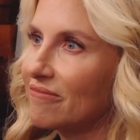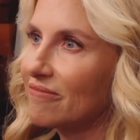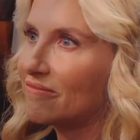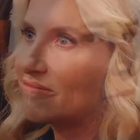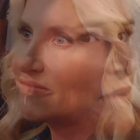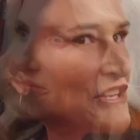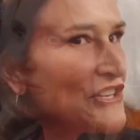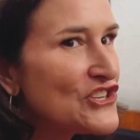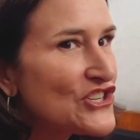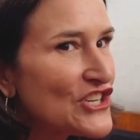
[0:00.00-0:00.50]

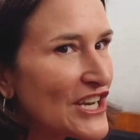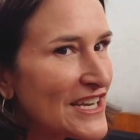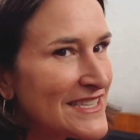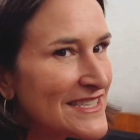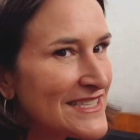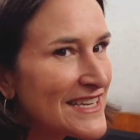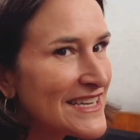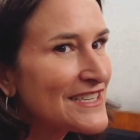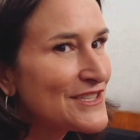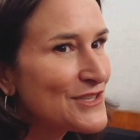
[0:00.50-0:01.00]
But
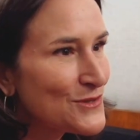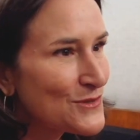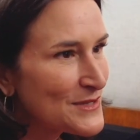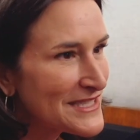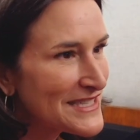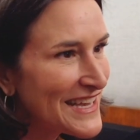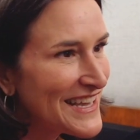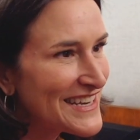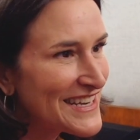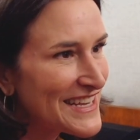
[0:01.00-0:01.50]
just as you
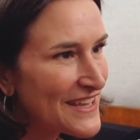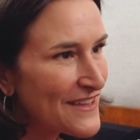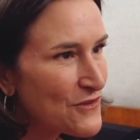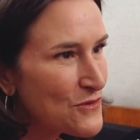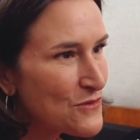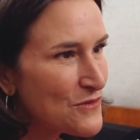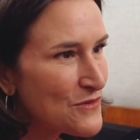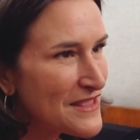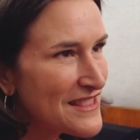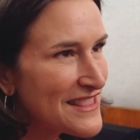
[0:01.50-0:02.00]
said, give
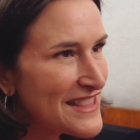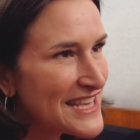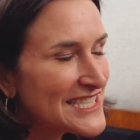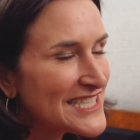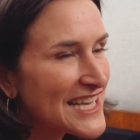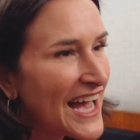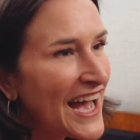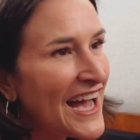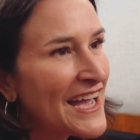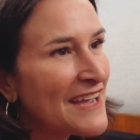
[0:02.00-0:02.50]
you these
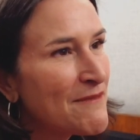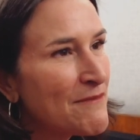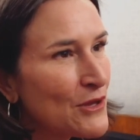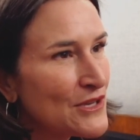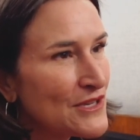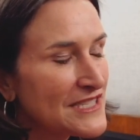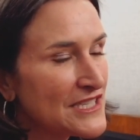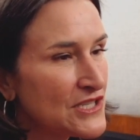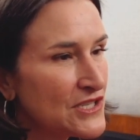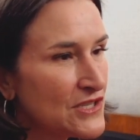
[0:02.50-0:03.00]

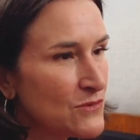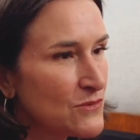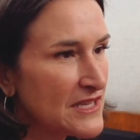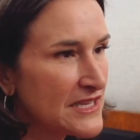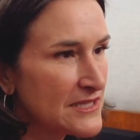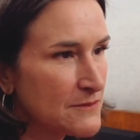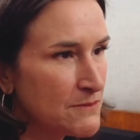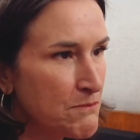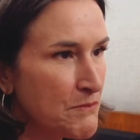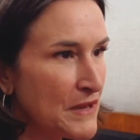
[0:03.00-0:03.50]
eyeballs into
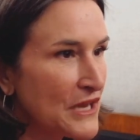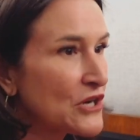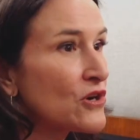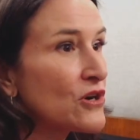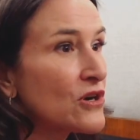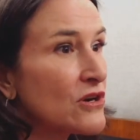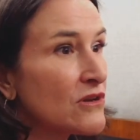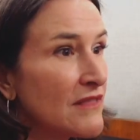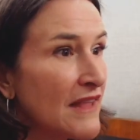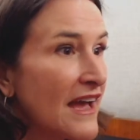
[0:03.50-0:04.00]
this
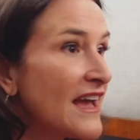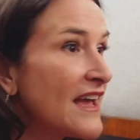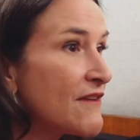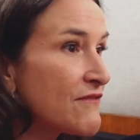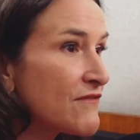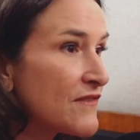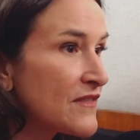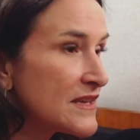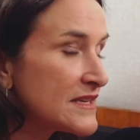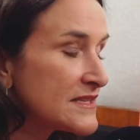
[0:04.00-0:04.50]
bigger
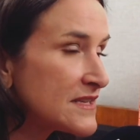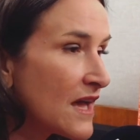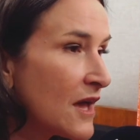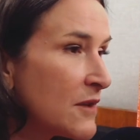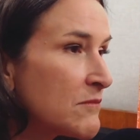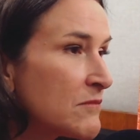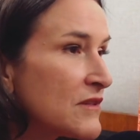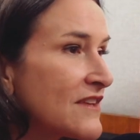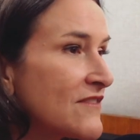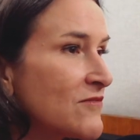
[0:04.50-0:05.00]
life and these
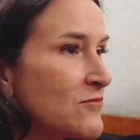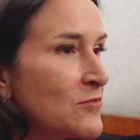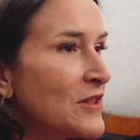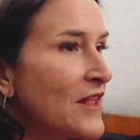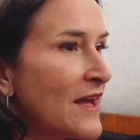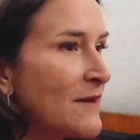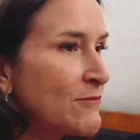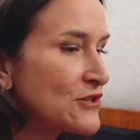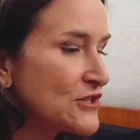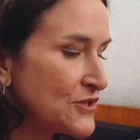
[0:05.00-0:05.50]
unbelievable
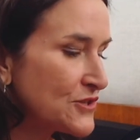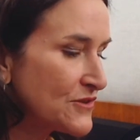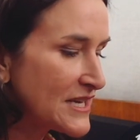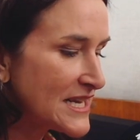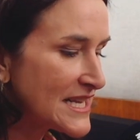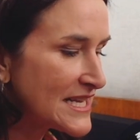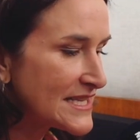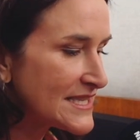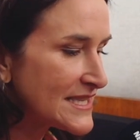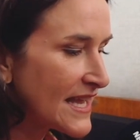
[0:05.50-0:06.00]

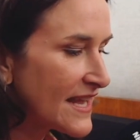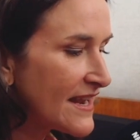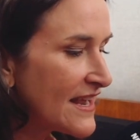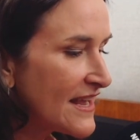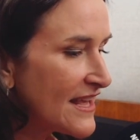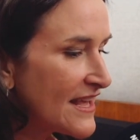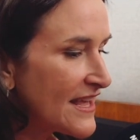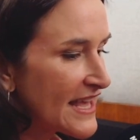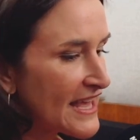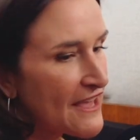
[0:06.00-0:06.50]
opportunities that
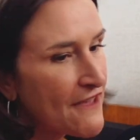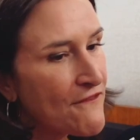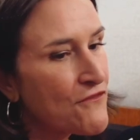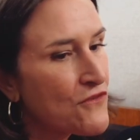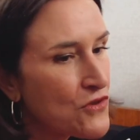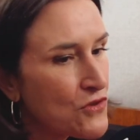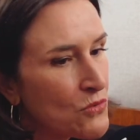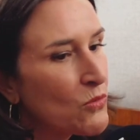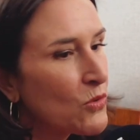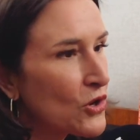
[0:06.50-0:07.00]

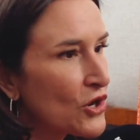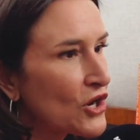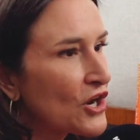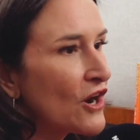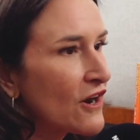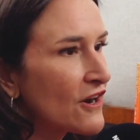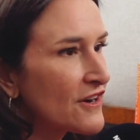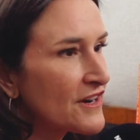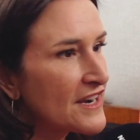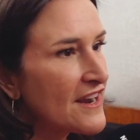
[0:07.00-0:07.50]
if you work
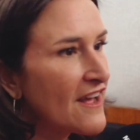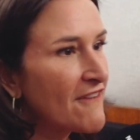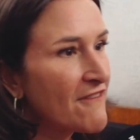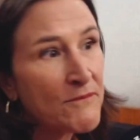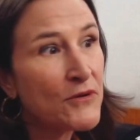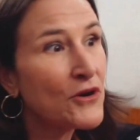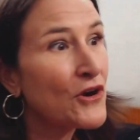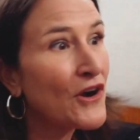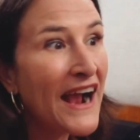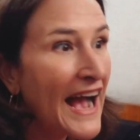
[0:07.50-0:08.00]
hard enough,
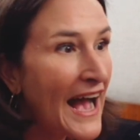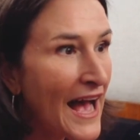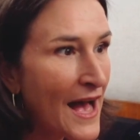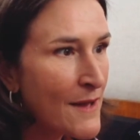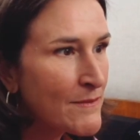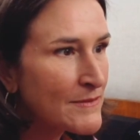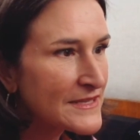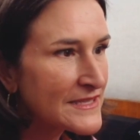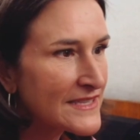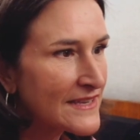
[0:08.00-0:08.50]

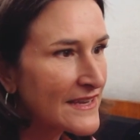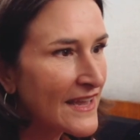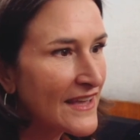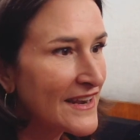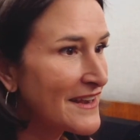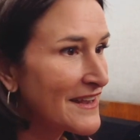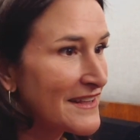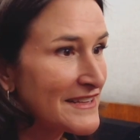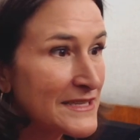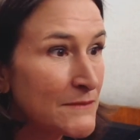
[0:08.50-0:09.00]
perhaps,
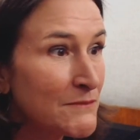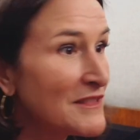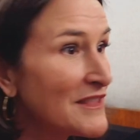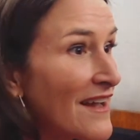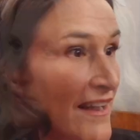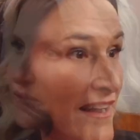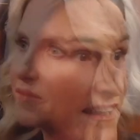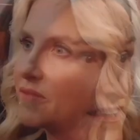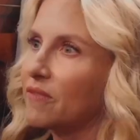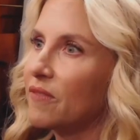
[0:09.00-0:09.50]
and some
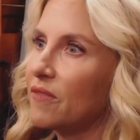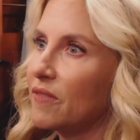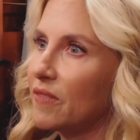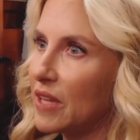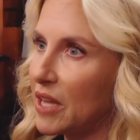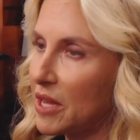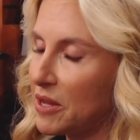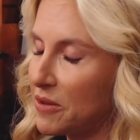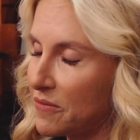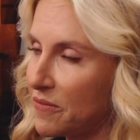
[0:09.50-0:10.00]
luck comes
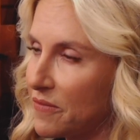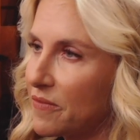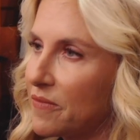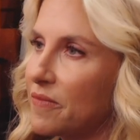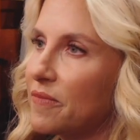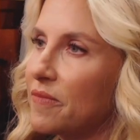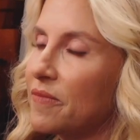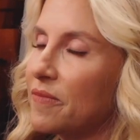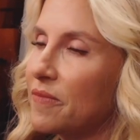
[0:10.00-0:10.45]
your way,